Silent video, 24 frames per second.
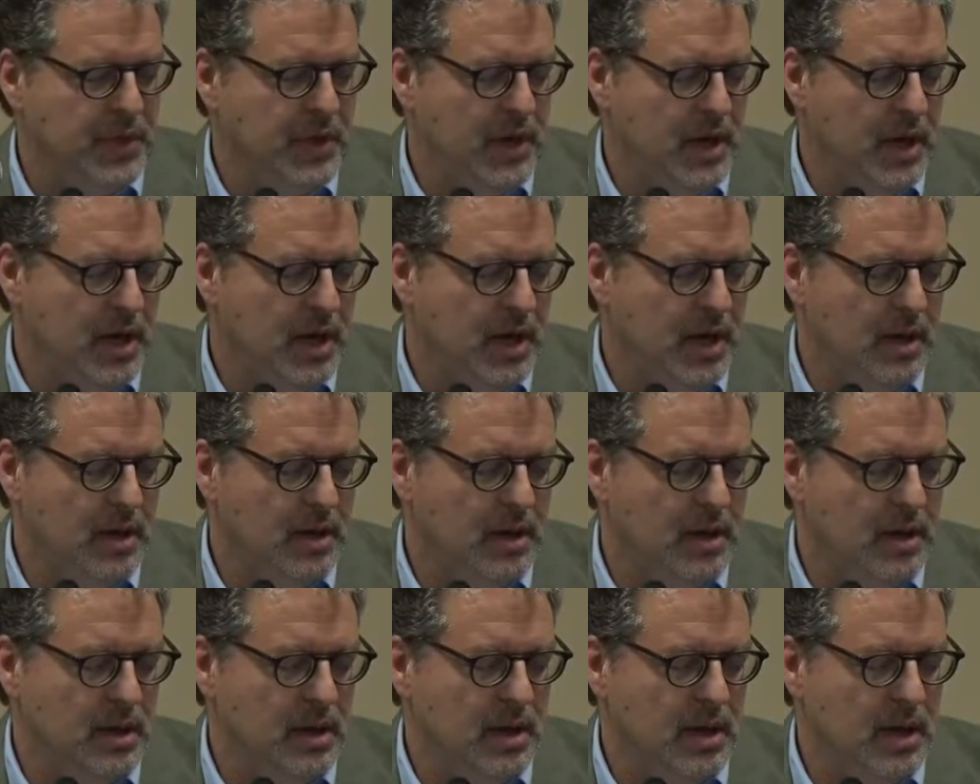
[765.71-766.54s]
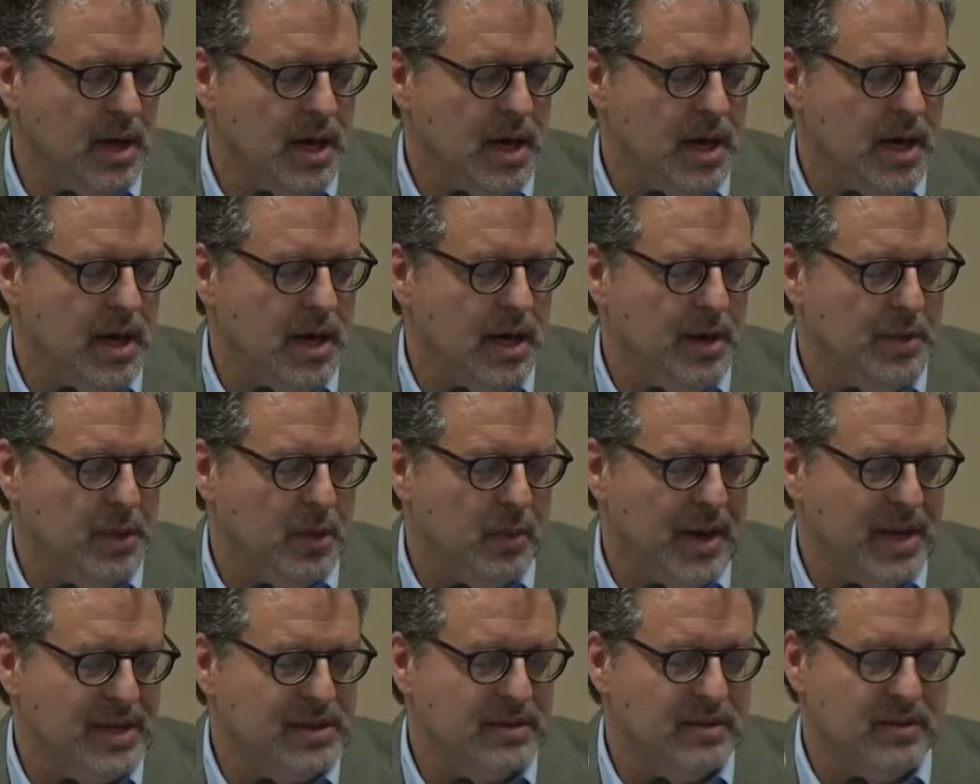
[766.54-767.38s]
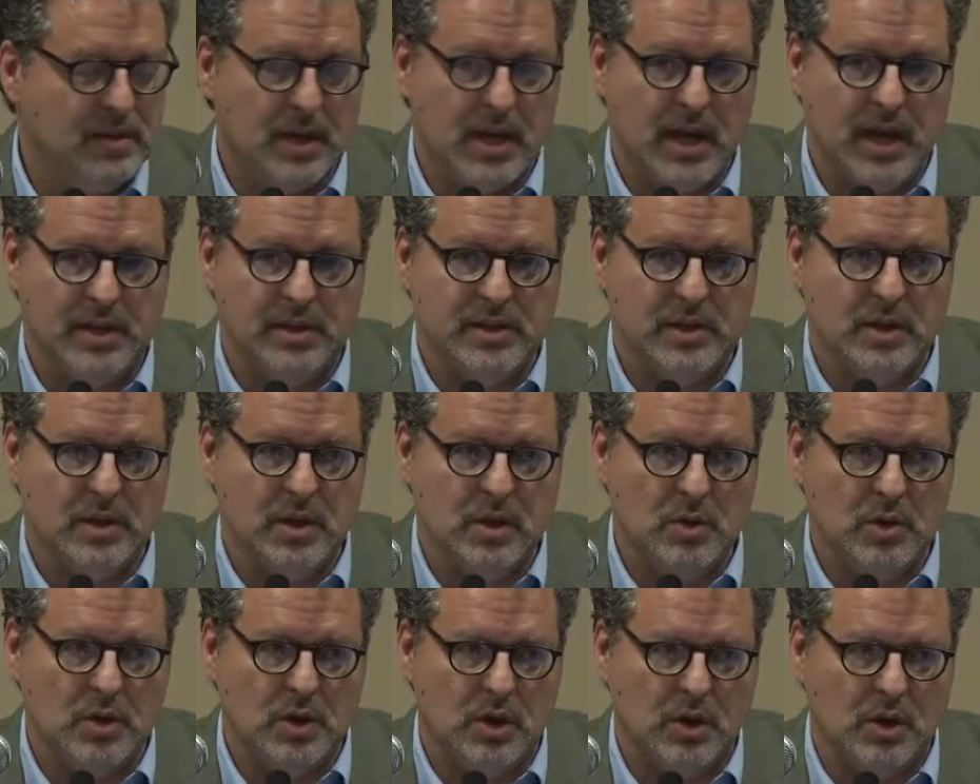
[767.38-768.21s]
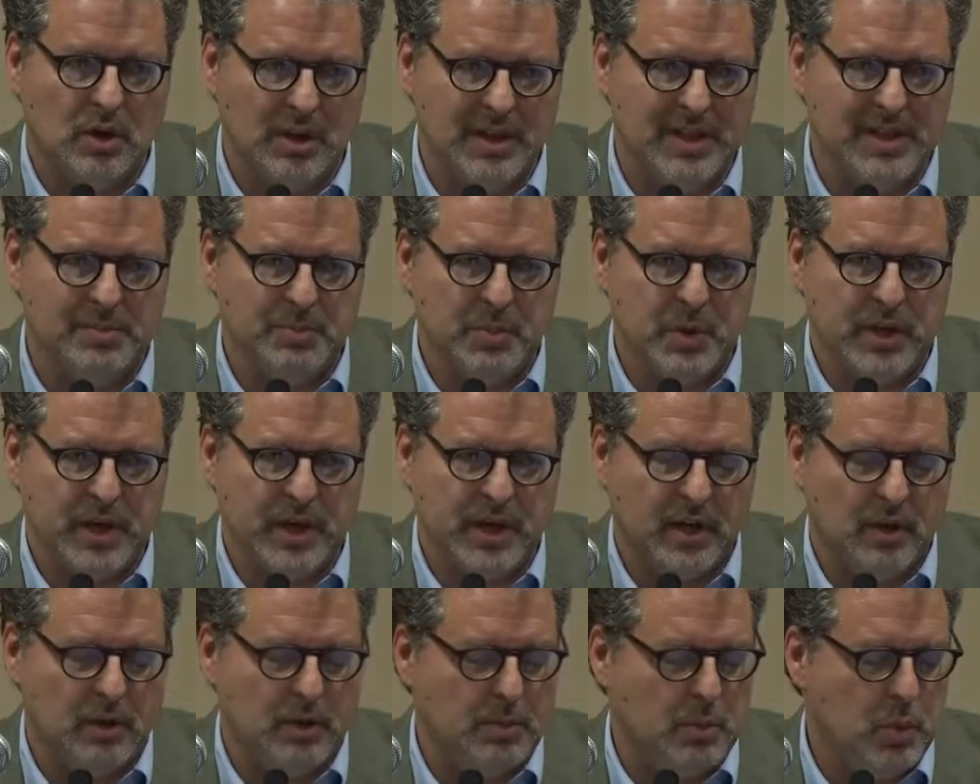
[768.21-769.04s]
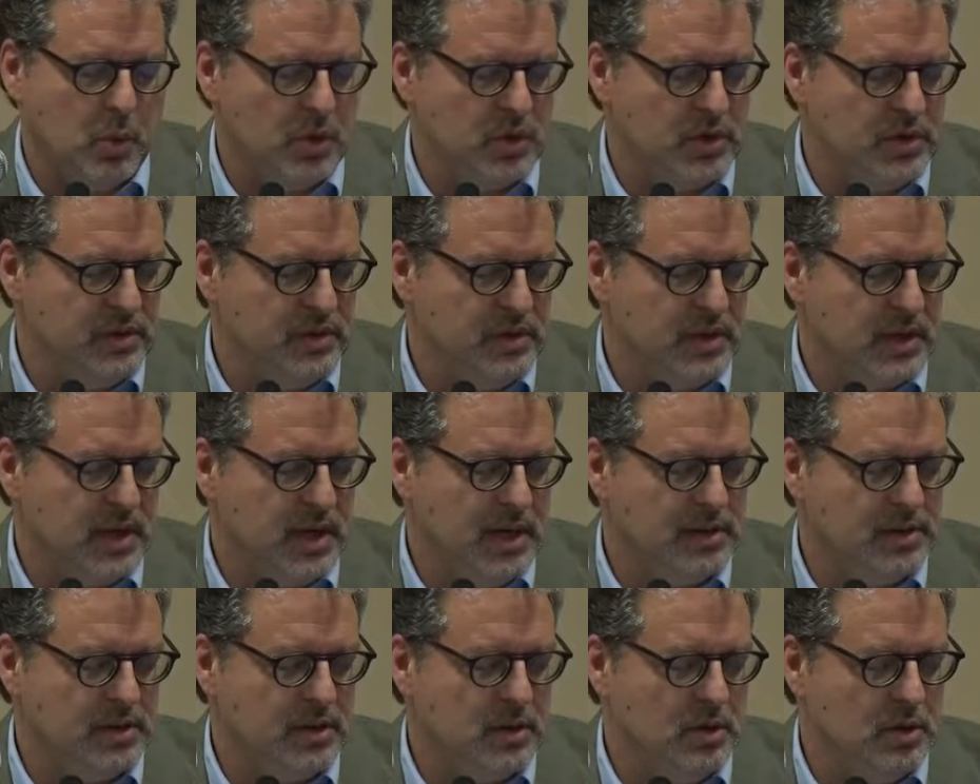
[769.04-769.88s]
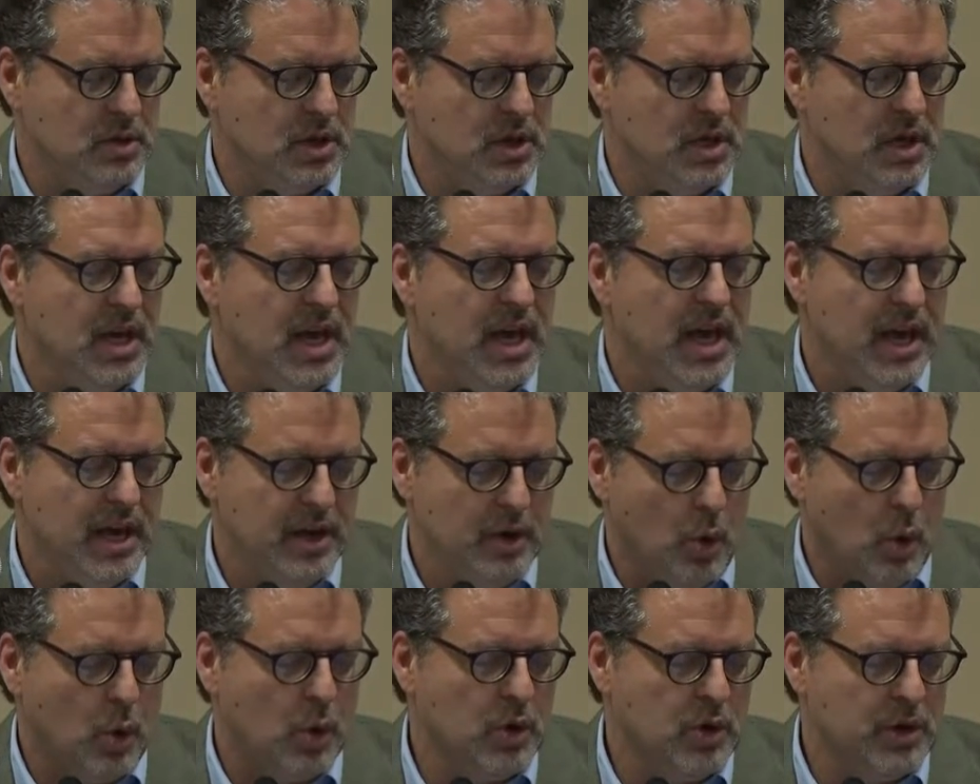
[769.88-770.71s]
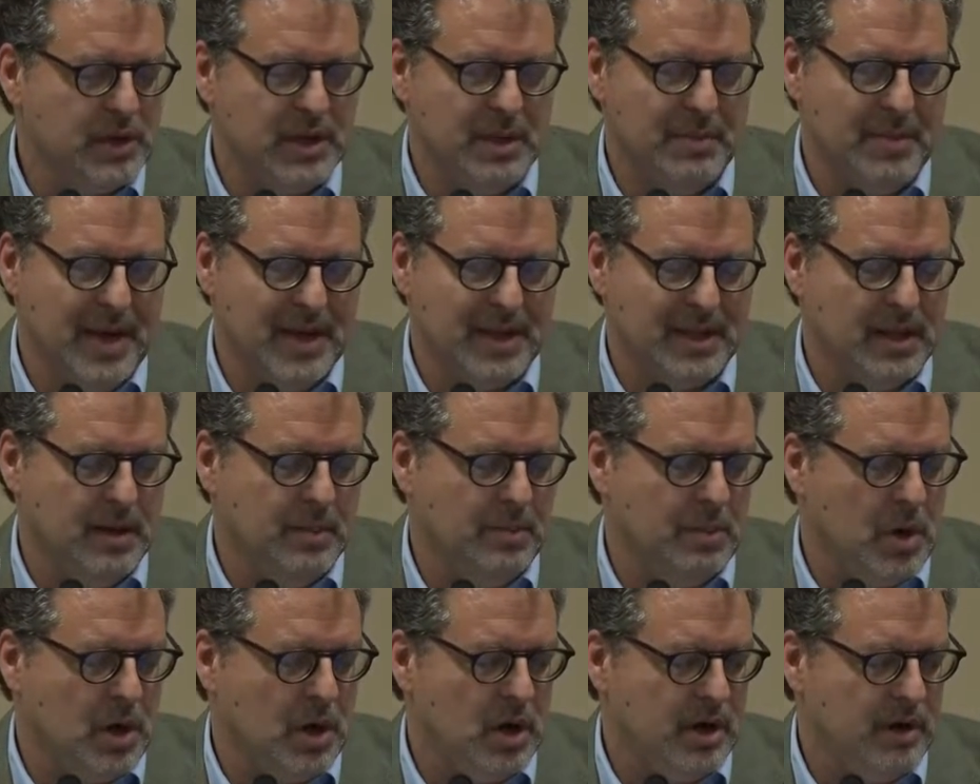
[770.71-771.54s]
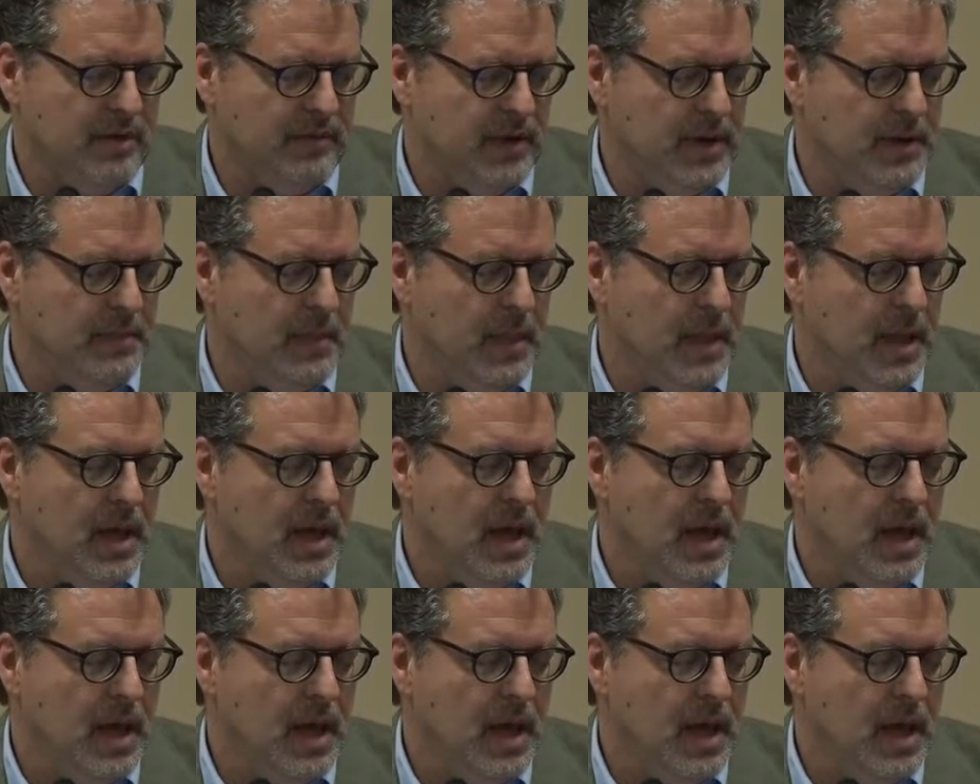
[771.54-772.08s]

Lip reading: the rest of the Constitution, or at least particular portions of the Constitution, in order to make them part of it.